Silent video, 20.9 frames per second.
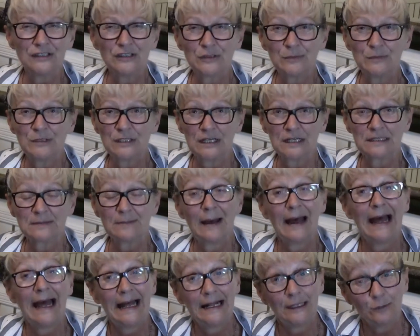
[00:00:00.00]
subject
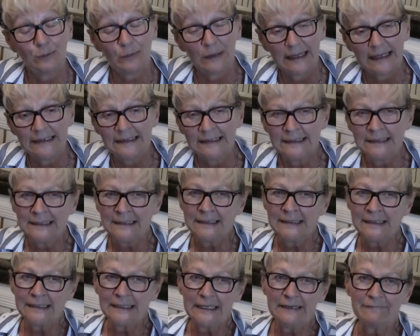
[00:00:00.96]
about helping,
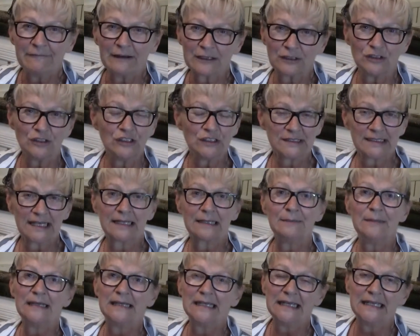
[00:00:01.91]
if I could just take a
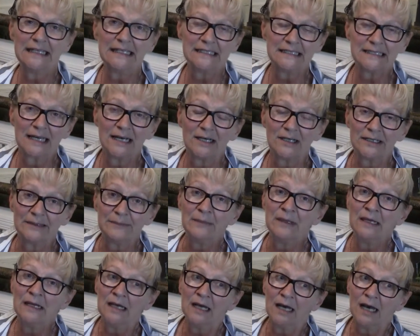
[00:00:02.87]
minute of your time,
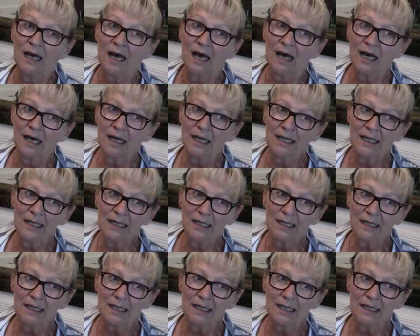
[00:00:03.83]
I